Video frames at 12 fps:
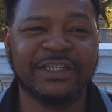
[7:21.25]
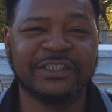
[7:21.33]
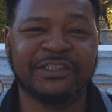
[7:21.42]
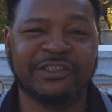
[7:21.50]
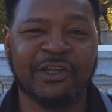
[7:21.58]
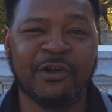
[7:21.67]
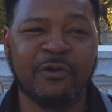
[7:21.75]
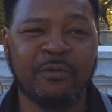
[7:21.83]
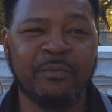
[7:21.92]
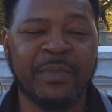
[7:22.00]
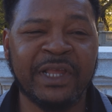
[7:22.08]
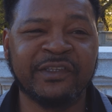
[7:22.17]
So
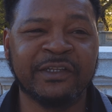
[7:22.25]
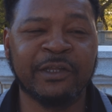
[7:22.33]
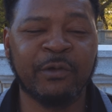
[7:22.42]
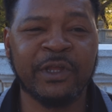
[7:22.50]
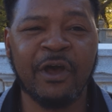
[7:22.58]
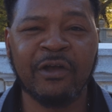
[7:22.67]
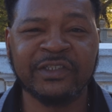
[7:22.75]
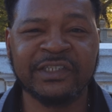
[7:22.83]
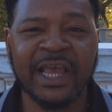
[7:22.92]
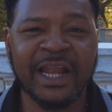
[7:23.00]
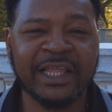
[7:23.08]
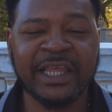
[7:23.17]
basically, we all just
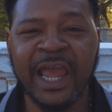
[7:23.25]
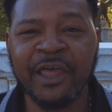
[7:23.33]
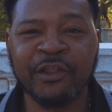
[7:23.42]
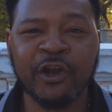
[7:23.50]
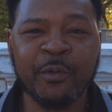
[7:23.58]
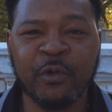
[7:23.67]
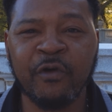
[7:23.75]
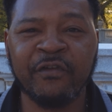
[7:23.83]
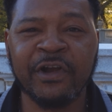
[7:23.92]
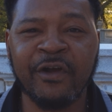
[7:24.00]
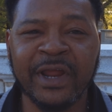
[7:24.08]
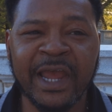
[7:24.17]
kind of gathered up over
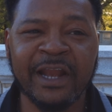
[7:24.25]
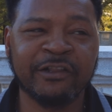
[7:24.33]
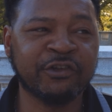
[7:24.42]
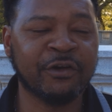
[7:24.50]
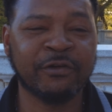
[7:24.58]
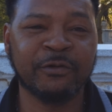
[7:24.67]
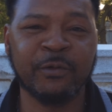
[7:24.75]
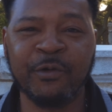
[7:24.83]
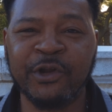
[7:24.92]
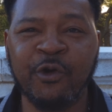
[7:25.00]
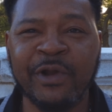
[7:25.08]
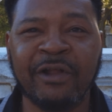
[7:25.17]
there. I kind of told her we
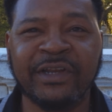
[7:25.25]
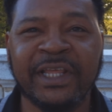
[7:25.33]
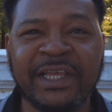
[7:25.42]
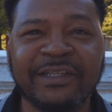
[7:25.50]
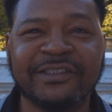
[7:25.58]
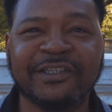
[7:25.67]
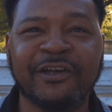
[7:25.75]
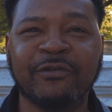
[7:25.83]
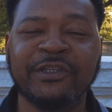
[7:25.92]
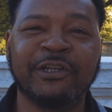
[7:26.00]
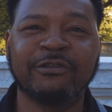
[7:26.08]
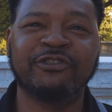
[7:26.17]
were going out to eat, so
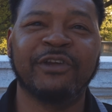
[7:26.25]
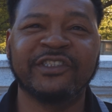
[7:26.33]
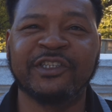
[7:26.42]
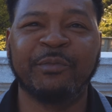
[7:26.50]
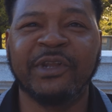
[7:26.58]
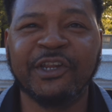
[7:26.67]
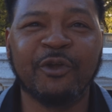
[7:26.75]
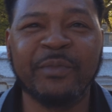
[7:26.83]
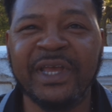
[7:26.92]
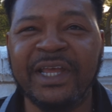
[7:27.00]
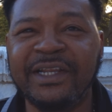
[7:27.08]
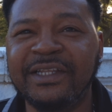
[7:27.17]
you know, dress up a little
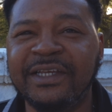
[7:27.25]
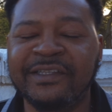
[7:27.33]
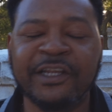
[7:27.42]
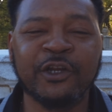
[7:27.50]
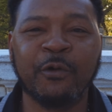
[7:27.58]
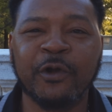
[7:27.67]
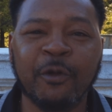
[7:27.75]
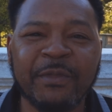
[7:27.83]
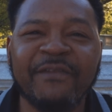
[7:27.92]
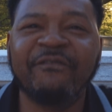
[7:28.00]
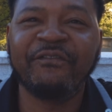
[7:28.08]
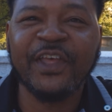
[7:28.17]
bit because I knew we were gonna
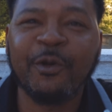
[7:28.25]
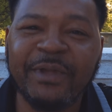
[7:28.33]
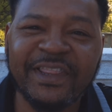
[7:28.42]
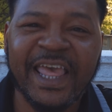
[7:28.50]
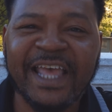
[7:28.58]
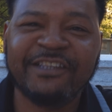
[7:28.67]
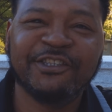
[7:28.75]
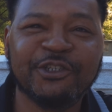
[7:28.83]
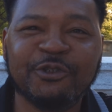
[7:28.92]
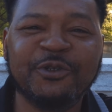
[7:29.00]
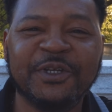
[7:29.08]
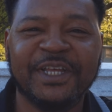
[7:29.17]
be filming that too.